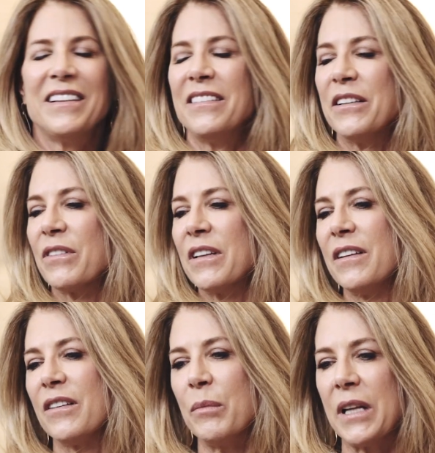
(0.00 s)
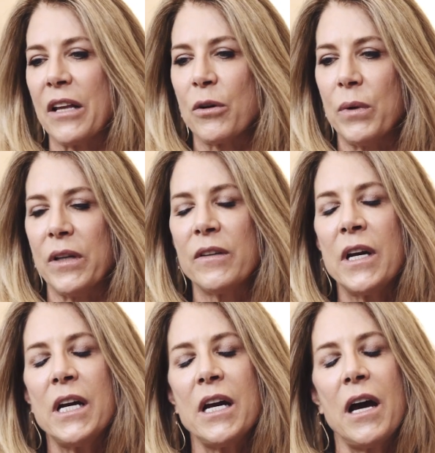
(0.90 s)
It's different than some of the other ones.
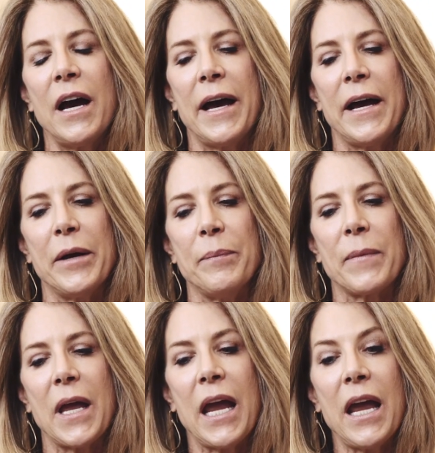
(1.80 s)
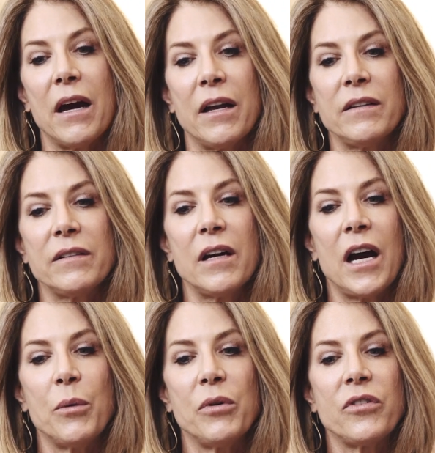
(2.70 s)
And
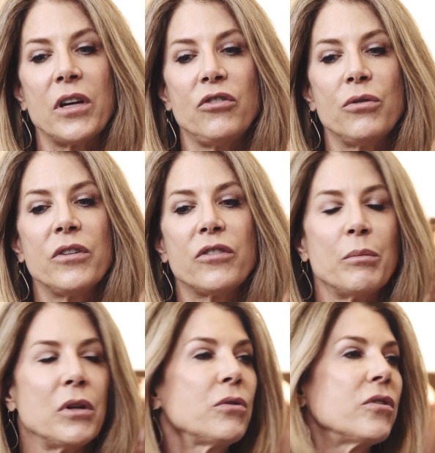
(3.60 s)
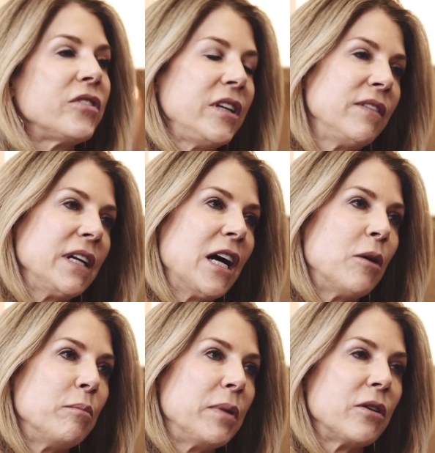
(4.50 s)
I was doing some local TV to
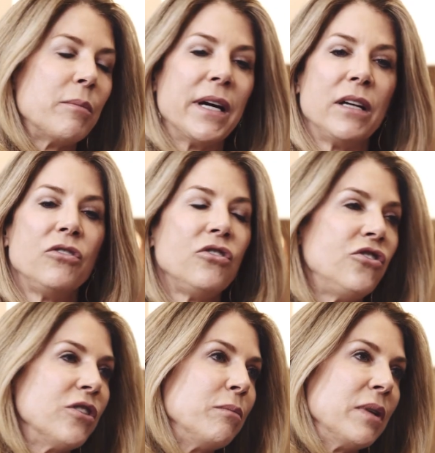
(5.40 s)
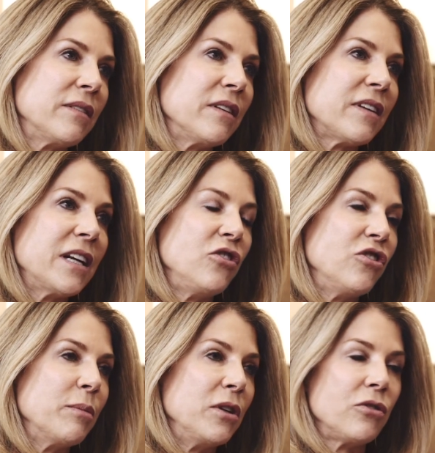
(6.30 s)
help build my gym business. I had a
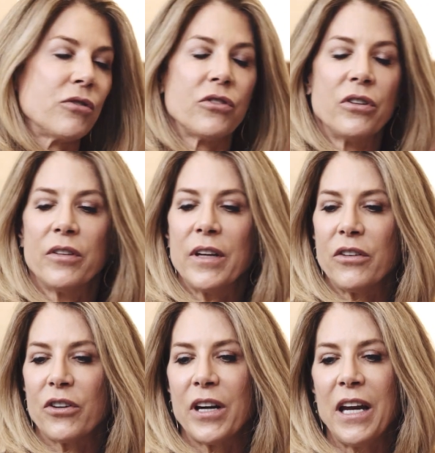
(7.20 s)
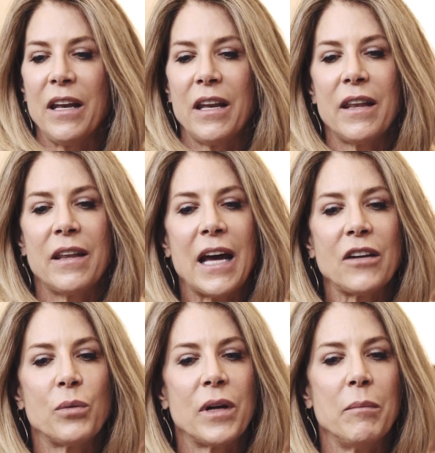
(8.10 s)
gym and nutrition center. And
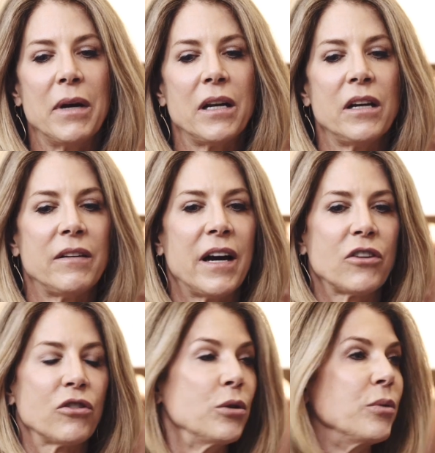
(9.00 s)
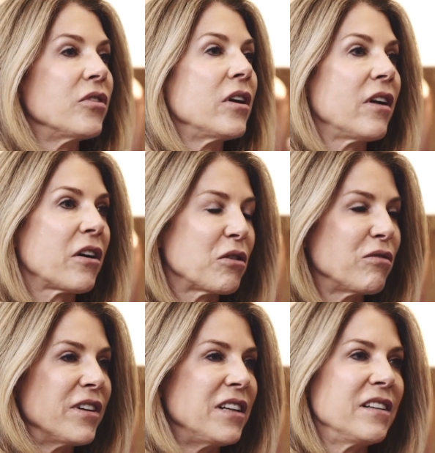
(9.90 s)
that's when I met a doctor who was on Dr.
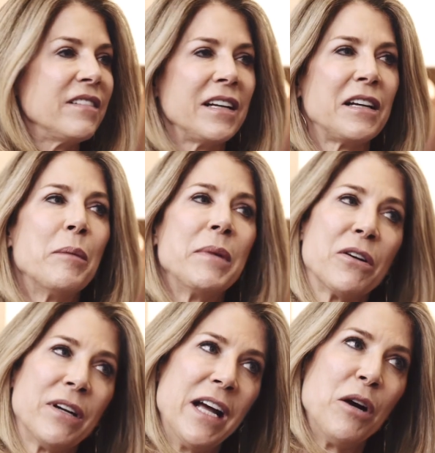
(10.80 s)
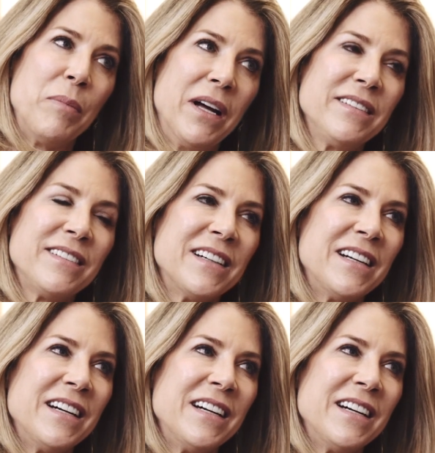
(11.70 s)
Phil and said, come here and help us.